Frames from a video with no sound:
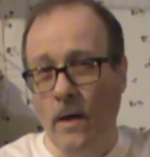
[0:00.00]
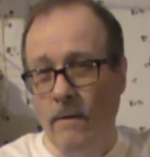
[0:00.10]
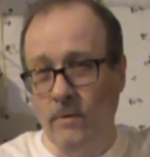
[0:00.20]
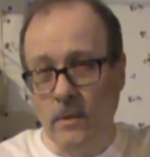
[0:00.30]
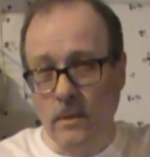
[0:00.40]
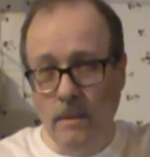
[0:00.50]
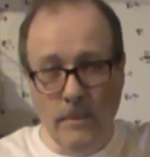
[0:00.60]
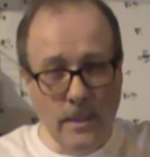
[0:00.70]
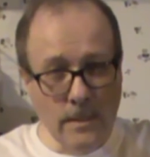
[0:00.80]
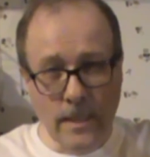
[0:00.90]
I have
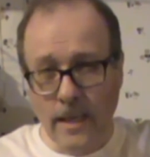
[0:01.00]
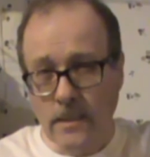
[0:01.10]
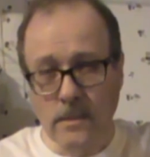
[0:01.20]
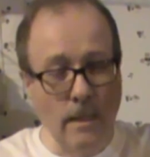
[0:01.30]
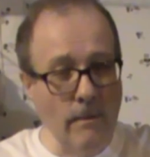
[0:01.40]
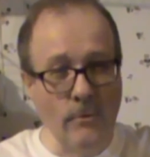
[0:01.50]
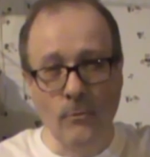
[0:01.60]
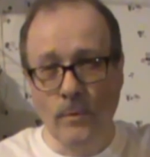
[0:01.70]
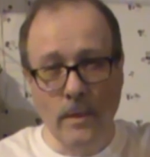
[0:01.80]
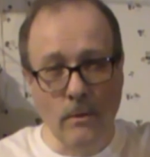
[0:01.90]
unlimited text and
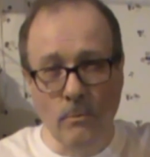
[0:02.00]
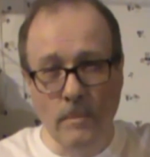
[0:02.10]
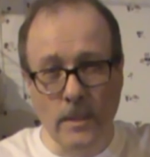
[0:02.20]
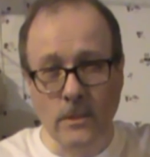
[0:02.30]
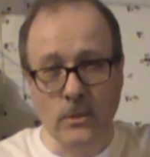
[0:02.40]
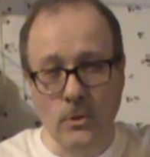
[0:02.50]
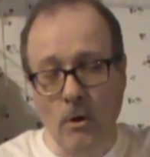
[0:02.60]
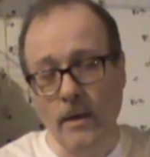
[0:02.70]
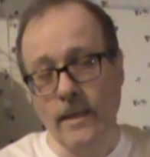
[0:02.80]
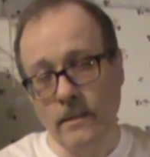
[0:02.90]
300 minutes of
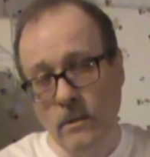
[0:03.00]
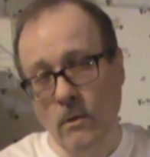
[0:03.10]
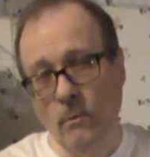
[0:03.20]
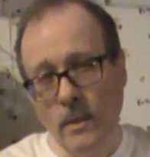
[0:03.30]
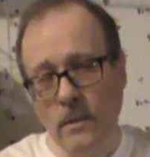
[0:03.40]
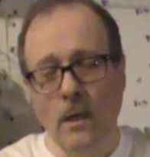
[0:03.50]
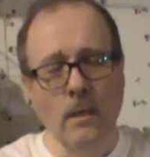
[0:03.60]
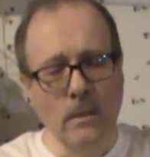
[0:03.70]
talk. And you know what?